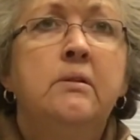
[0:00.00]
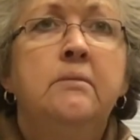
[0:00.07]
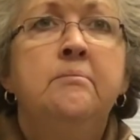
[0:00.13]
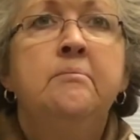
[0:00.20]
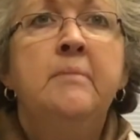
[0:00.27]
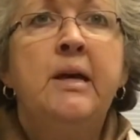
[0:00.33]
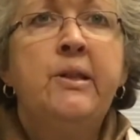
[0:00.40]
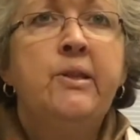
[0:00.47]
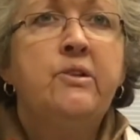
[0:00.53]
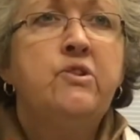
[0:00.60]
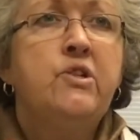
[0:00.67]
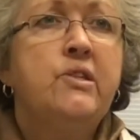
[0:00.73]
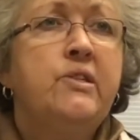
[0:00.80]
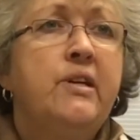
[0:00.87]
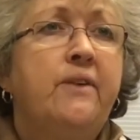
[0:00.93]

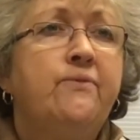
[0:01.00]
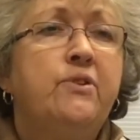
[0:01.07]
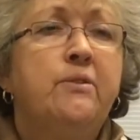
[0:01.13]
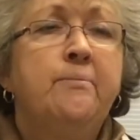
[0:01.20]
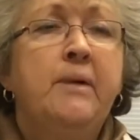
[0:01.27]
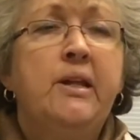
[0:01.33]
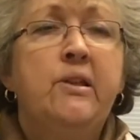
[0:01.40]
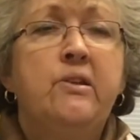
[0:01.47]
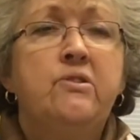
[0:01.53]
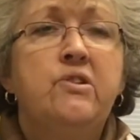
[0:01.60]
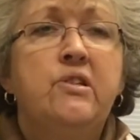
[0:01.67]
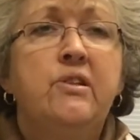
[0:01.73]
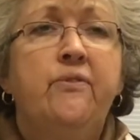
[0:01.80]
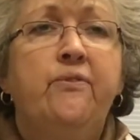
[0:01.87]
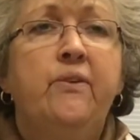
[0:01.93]
messages after
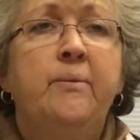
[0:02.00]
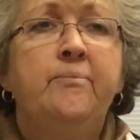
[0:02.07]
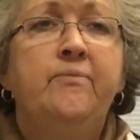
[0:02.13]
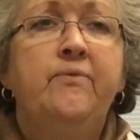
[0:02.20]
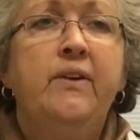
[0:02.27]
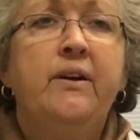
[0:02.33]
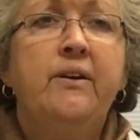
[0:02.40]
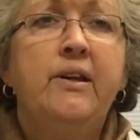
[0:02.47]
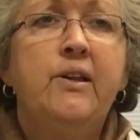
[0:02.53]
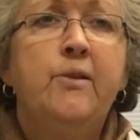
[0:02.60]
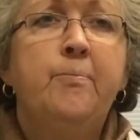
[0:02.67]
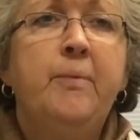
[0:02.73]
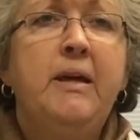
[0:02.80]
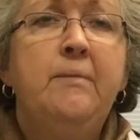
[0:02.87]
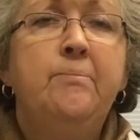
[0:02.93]
messages from various
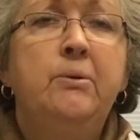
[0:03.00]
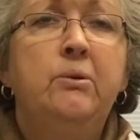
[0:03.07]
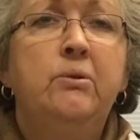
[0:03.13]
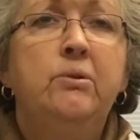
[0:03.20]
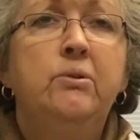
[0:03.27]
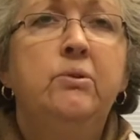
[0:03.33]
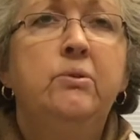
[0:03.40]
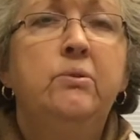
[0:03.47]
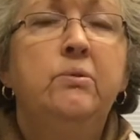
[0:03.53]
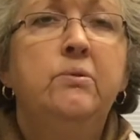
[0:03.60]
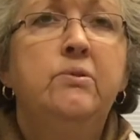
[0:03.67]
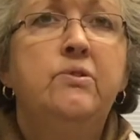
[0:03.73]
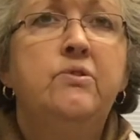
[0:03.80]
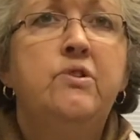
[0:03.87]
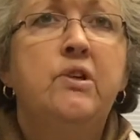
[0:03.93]
people who
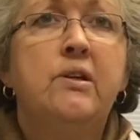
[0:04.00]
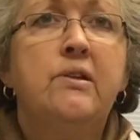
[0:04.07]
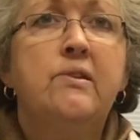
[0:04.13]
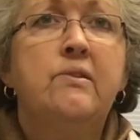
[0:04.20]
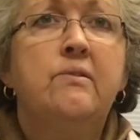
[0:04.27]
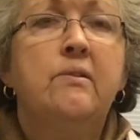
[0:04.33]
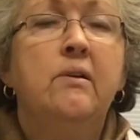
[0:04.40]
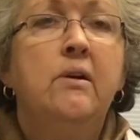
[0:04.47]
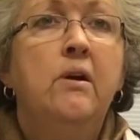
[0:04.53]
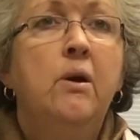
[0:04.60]
just